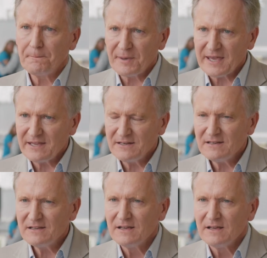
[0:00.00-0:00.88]

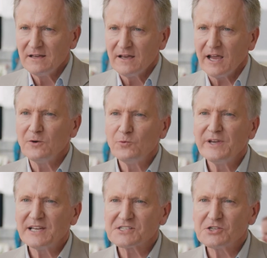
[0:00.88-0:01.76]
pain, and
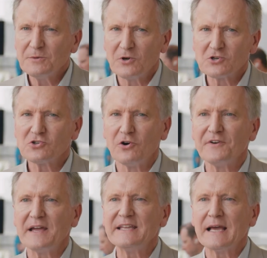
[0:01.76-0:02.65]
we assume also
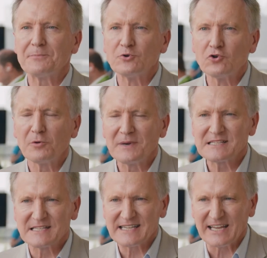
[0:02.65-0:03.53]
of any abnormal
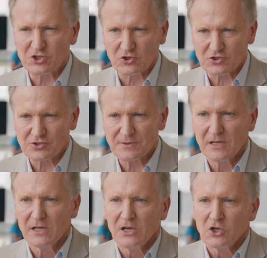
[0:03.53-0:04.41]
sensations.
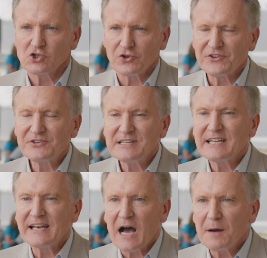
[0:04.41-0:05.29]
So there
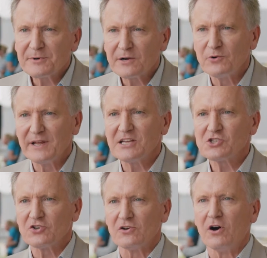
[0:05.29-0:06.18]
is an
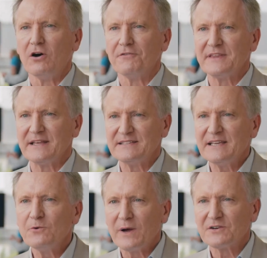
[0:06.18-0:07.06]
upregulation of the
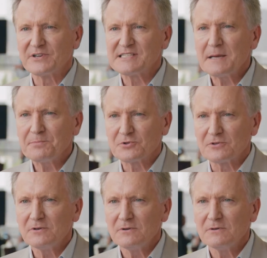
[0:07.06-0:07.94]
D1
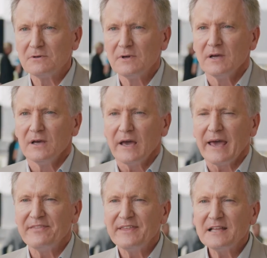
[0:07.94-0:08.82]
receptor,
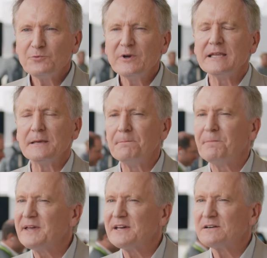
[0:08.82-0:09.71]
and that will
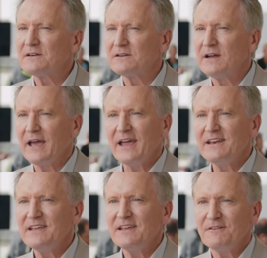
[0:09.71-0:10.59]
impair
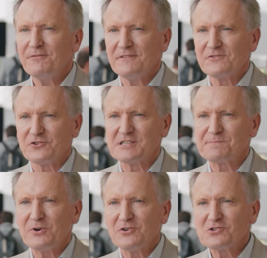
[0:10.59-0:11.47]
any
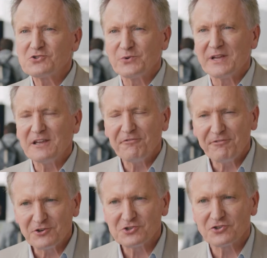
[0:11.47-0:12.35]
response to any
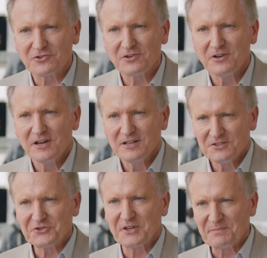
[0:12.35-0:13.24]
future
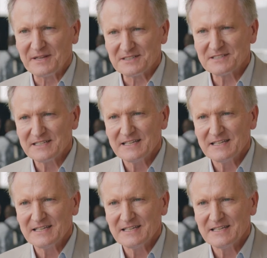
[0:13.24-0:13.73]
treatment.